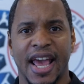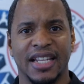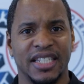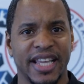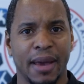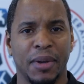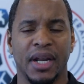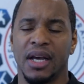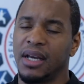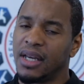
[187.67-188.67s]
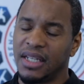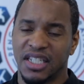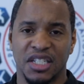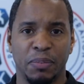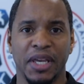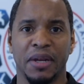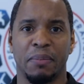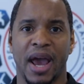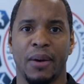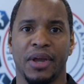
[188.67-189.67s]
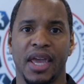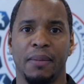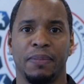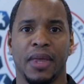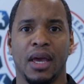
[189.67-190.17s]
and stamina. It's a speed and power game.